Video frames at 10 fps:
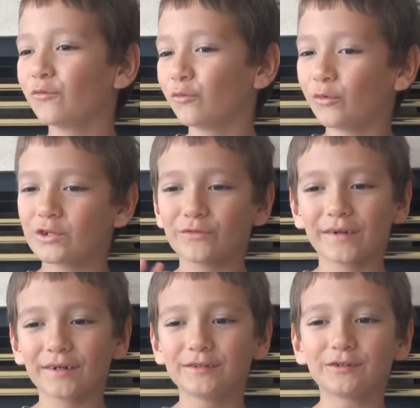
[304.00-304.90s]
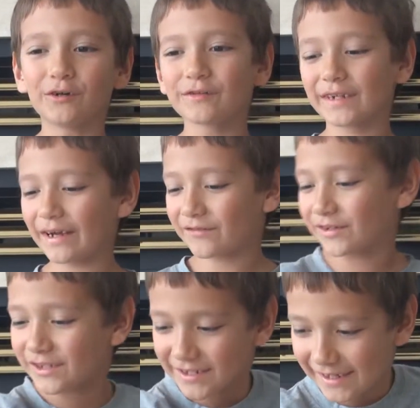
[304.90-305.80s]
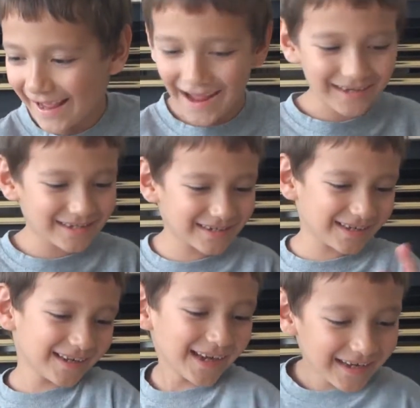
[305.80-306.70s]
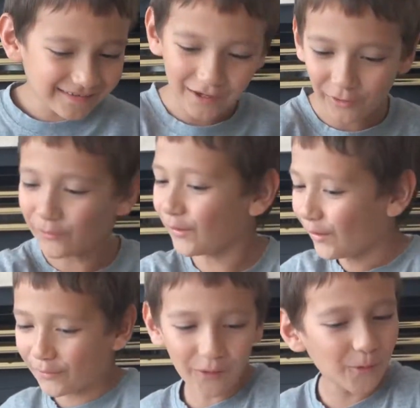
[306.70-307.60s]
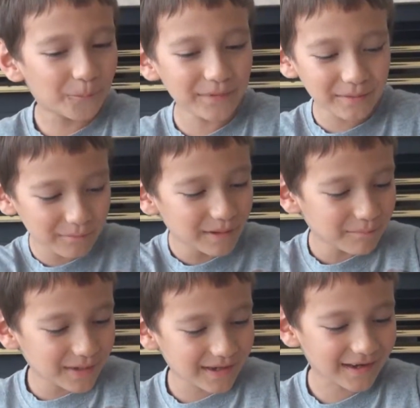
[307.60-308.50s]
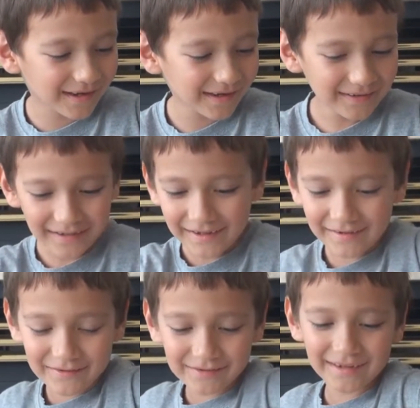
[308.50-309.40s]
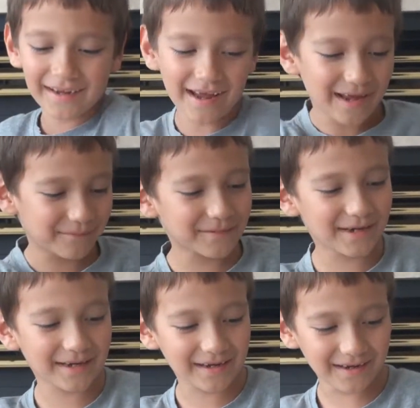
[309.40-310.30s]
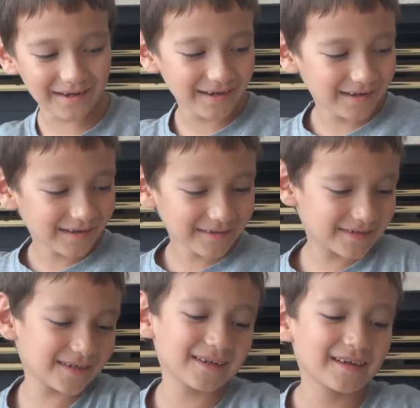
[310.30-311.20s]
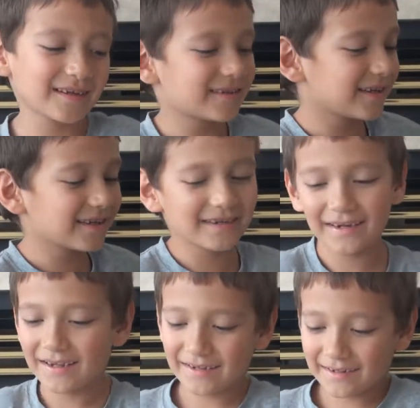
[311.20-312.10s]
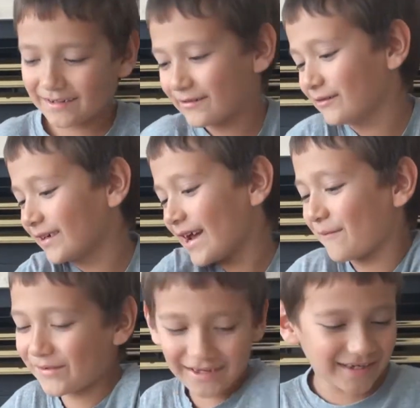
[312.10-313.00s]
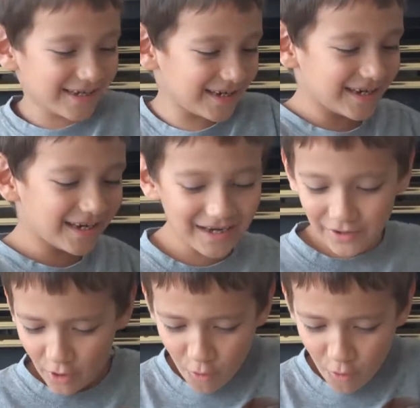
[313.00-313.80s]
which one glows, you have to just catch it. You're like, bing, bing, bing. It's a cool game. Ding, ding, ding. It's a cool game. Ding, ding, ding, ding.